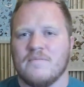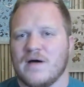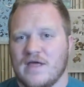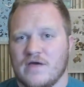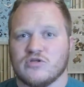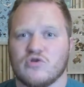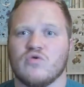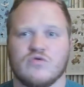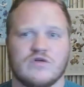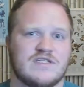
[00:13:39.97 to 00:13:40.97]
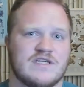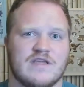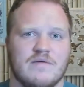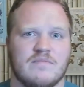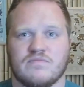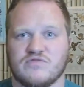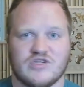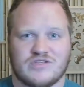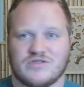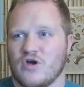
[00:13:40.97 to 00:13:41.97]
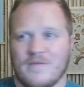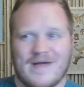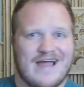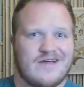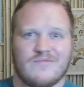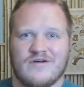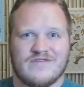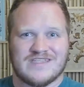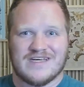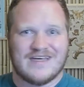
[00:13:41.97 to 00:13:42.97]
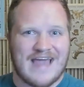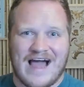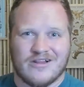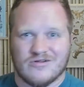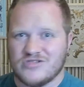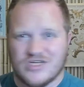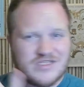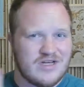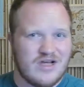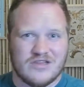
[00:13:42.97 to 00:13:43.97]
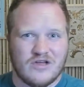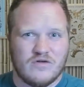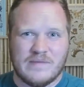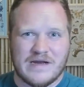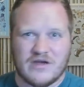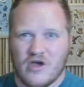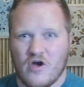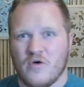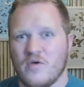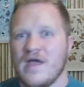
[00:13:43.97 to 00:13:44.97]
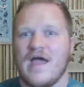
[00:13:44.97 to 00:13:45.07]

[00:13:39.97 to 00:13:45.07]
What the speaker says: But it was cool to see them just go back and revisit Galar just a little bit ago